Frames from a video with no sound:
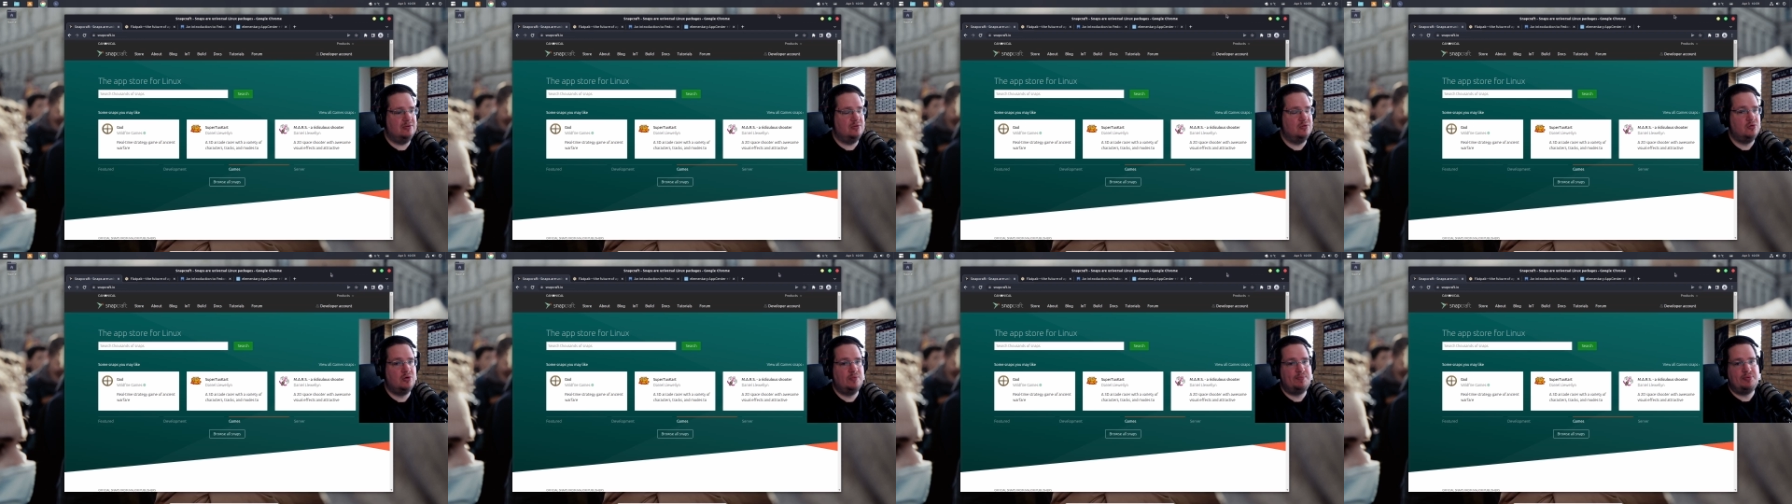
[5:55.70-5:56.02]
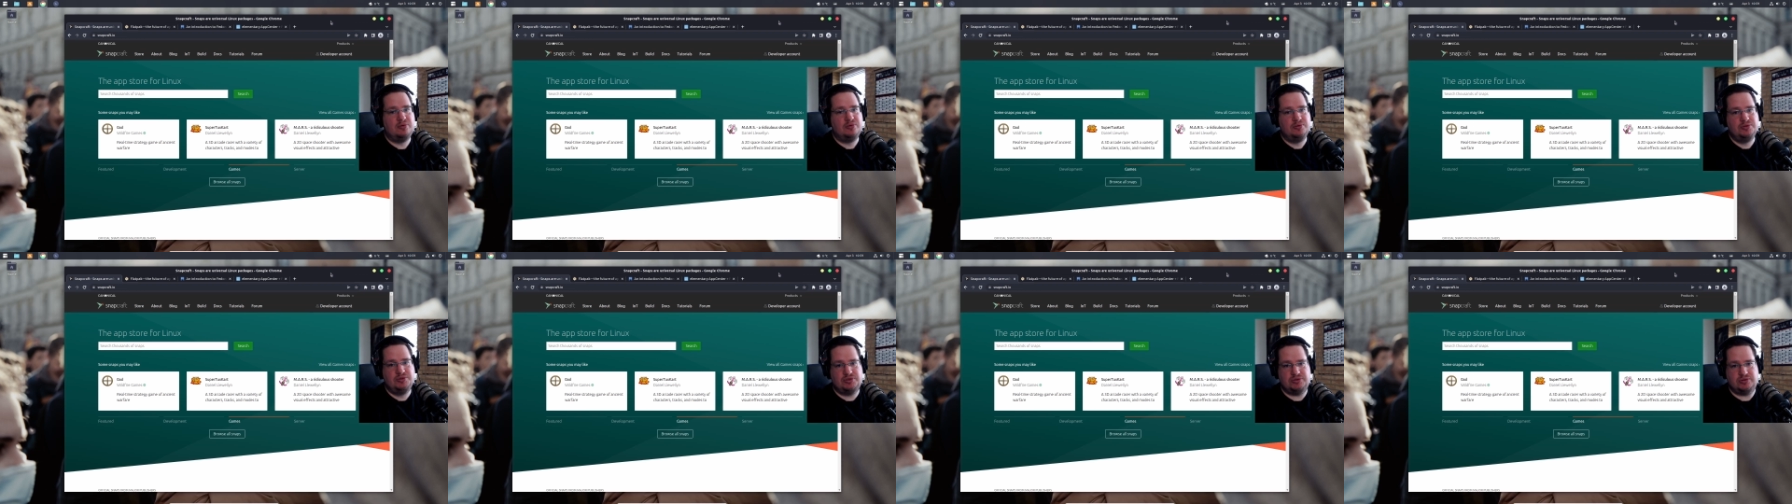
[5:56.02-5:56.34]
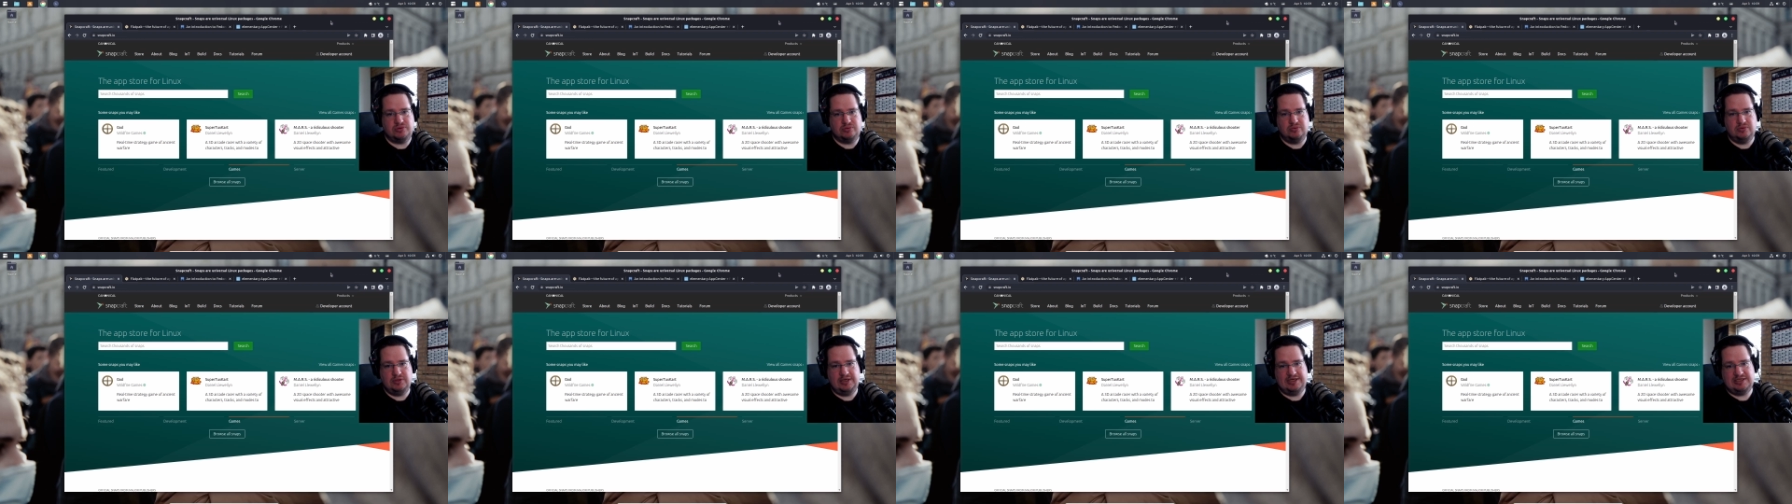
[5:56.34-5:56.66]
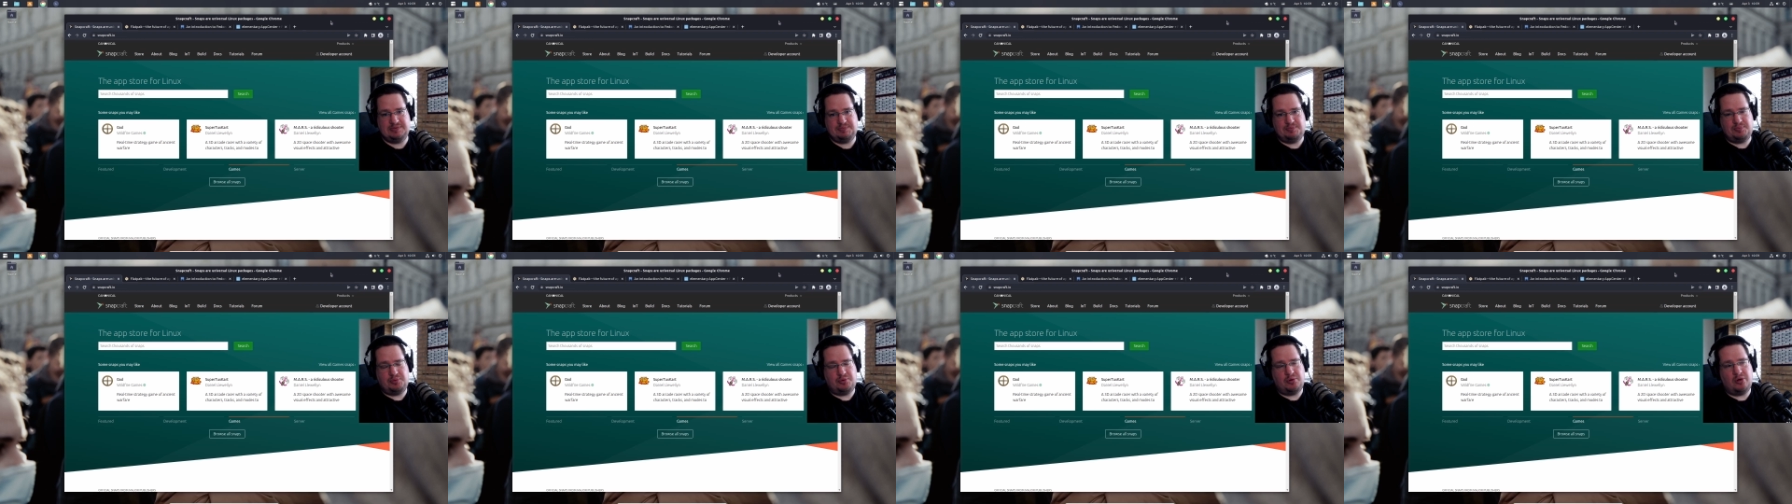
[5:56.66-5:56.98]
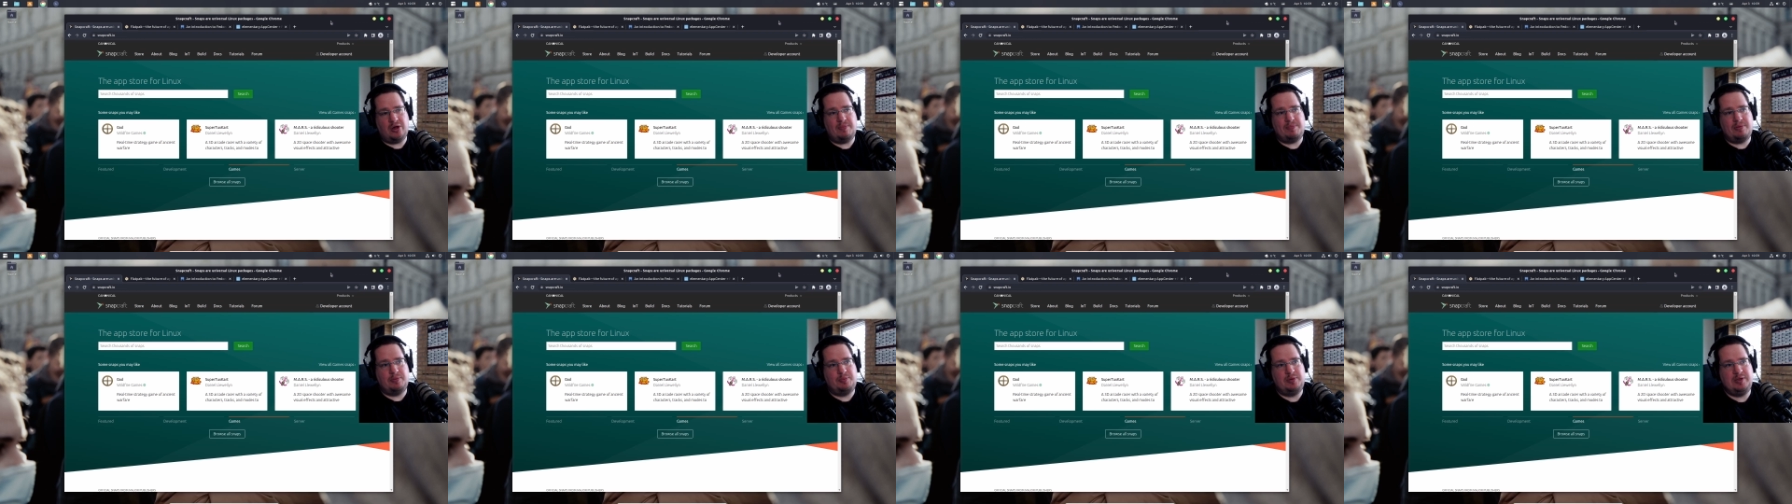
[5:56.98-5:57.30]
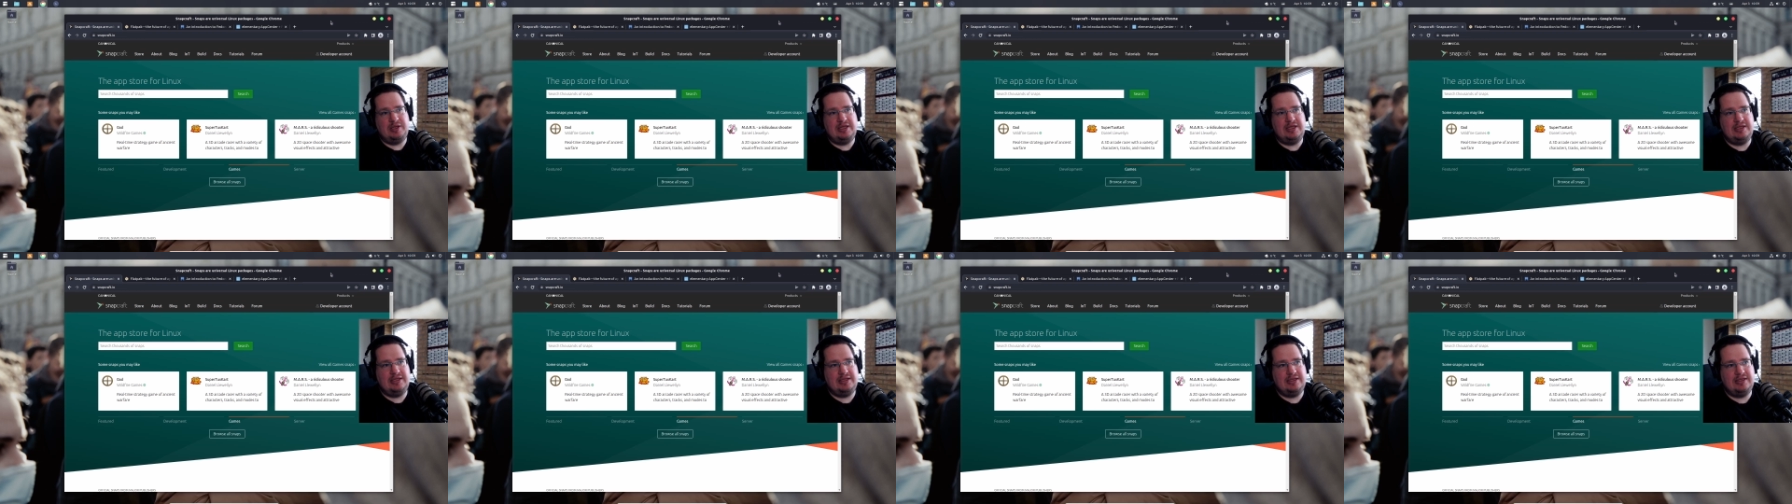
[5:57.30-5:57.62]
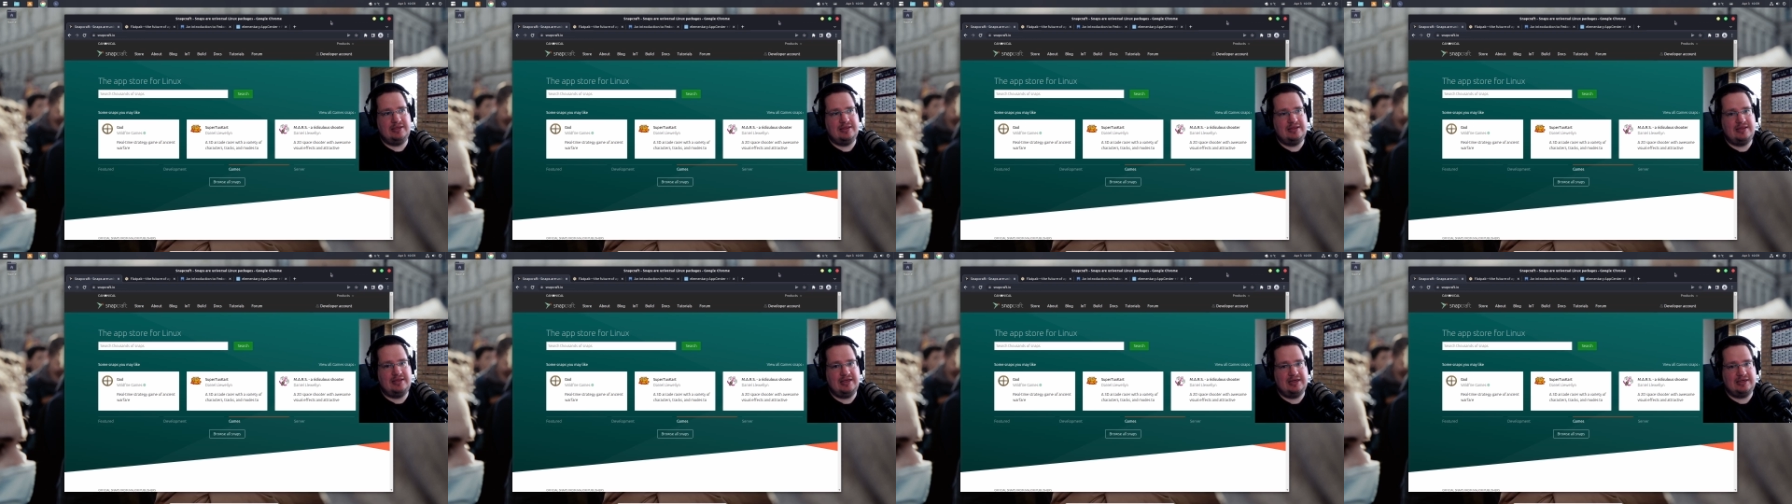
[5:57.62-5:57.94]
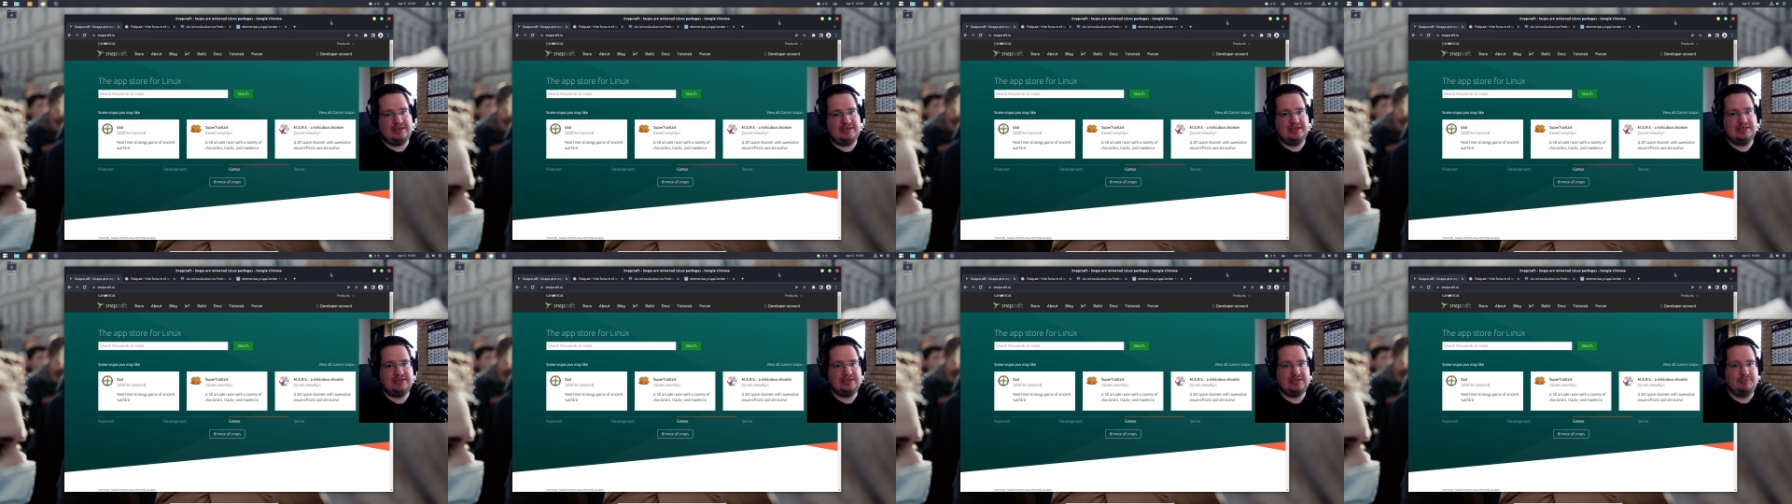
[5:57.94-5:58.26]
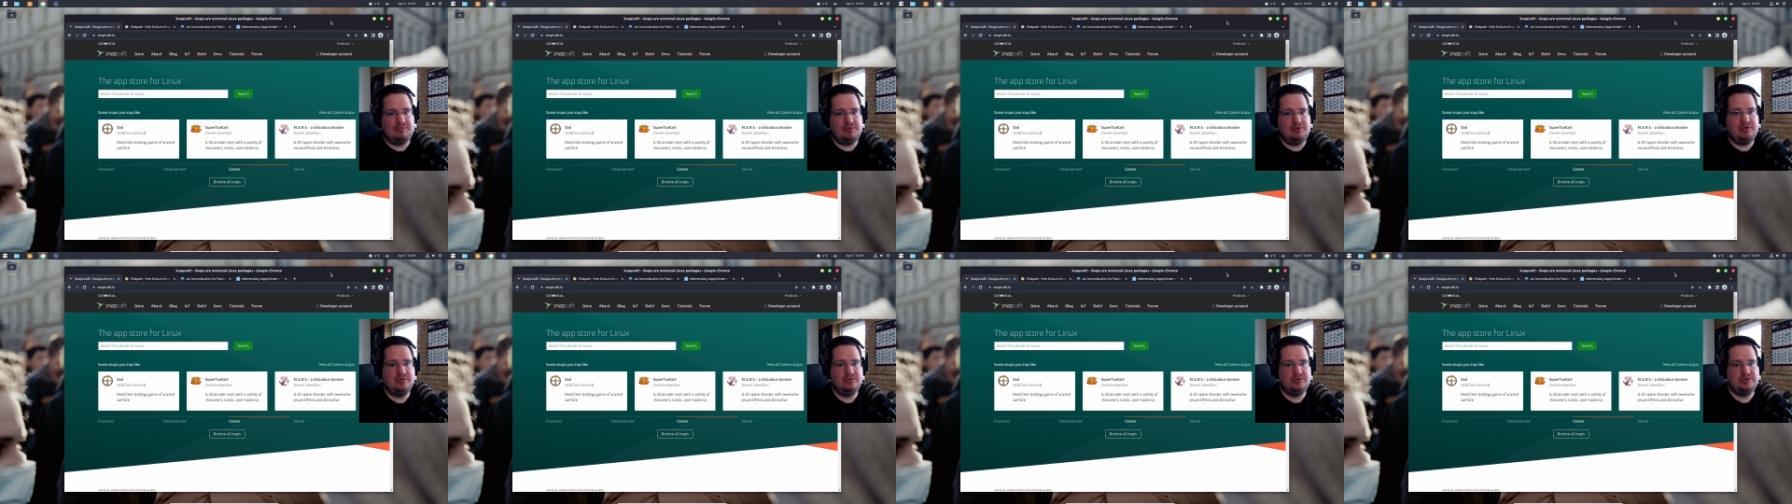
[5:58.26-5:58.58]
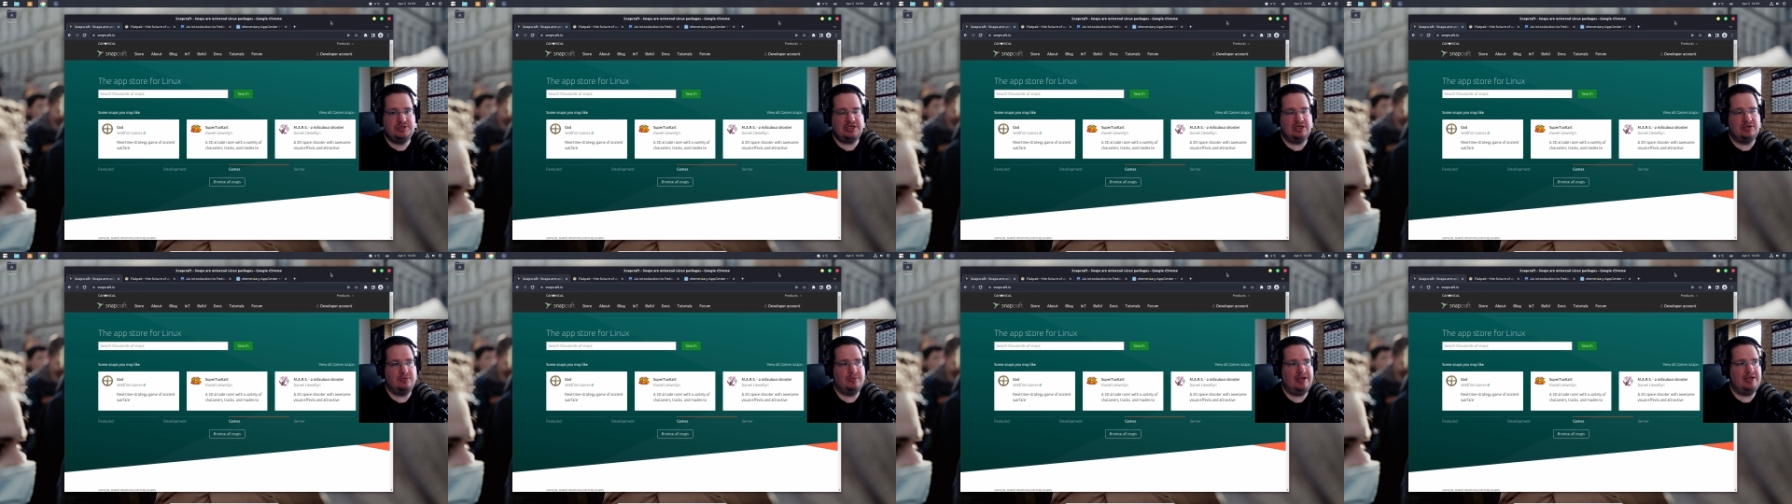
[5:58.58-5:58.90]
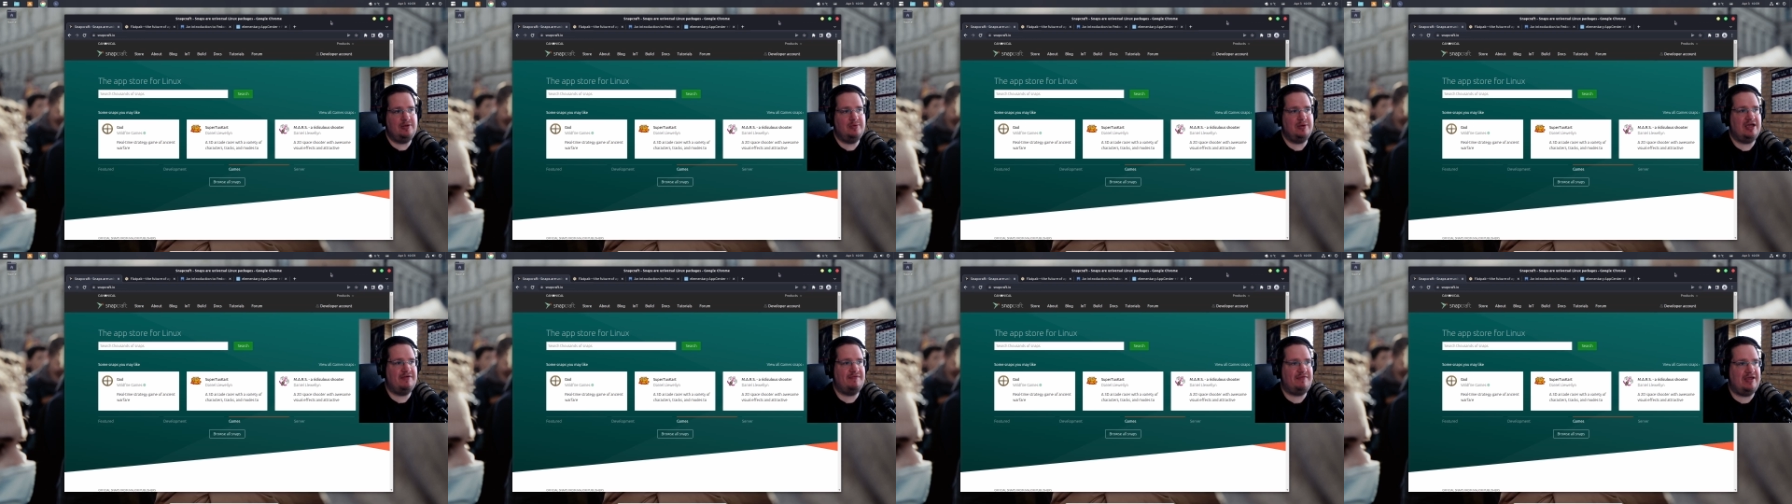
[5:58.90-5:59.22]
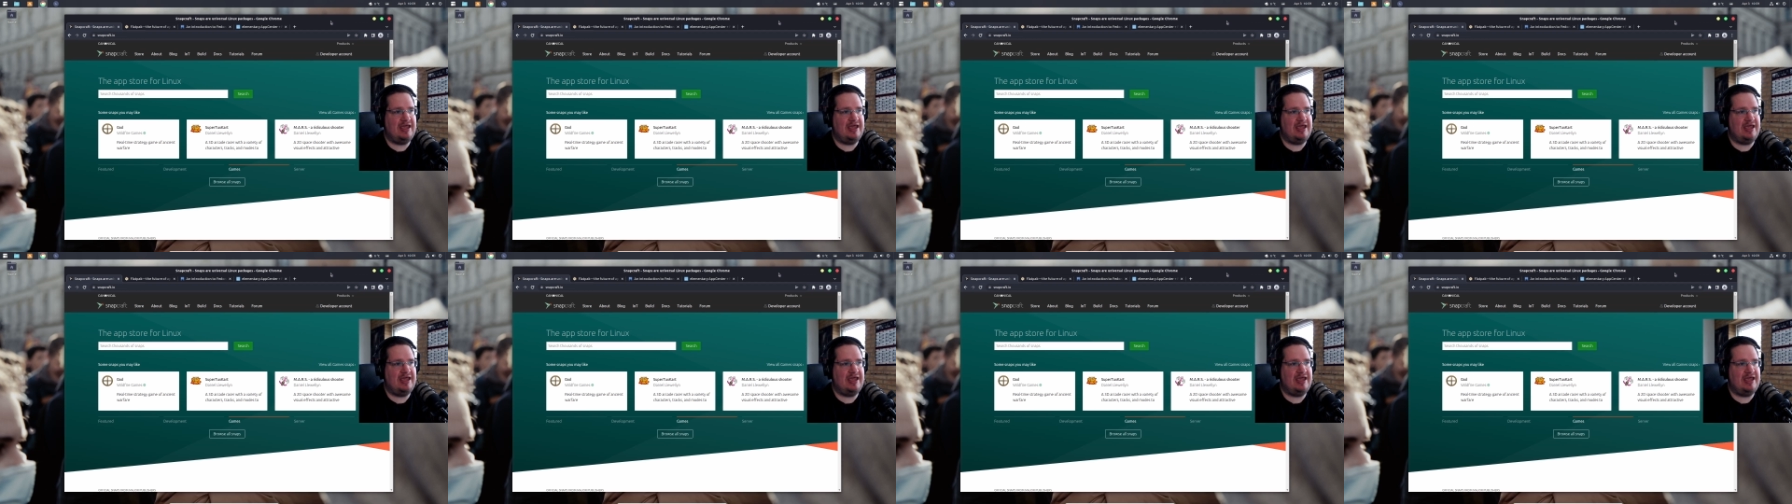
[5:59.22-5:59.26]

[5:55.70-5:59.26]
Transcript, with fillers: Ubuntu is probably the distribution where you have